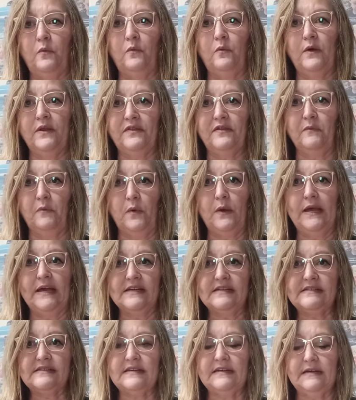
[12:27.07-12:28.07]
with the
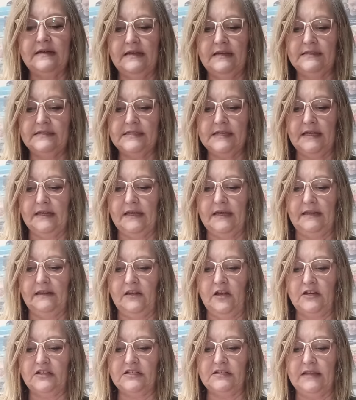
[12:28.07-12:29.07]
whisk until it
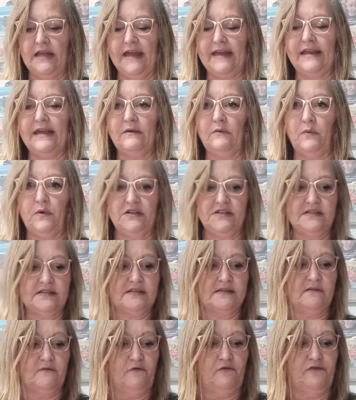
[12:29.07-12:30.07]
looked like it
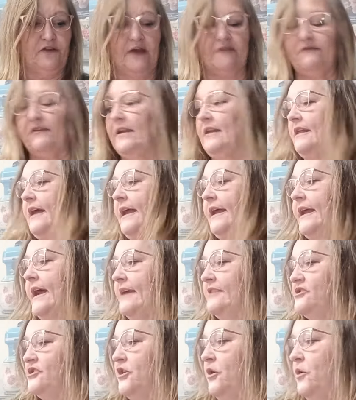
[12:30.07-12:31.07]
was fluffy, like
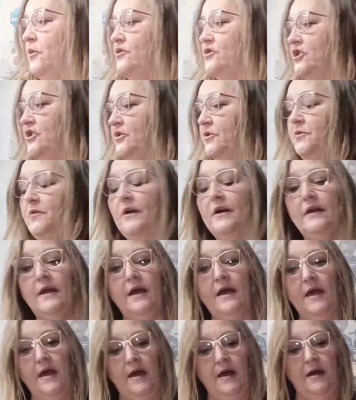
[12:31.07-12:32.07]
I showed you,
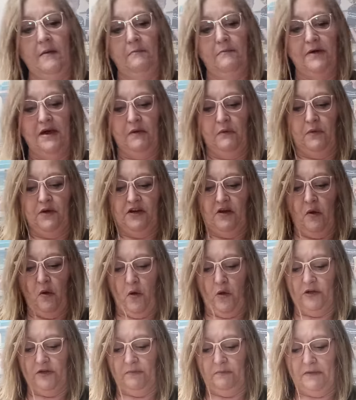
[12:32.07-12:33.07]
but would
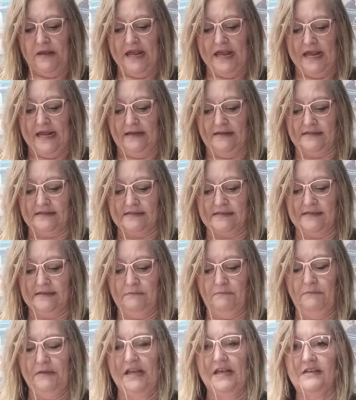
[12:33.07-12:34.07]
hold
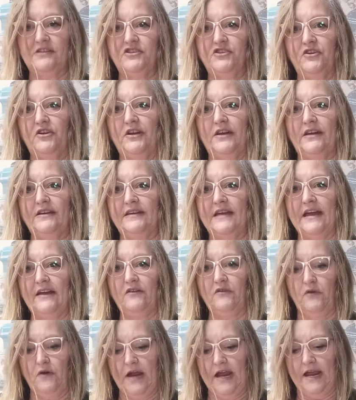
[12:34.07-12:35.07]
peaks, because you're going to
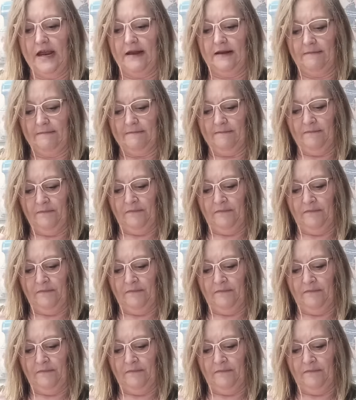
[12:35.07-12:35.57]
decorate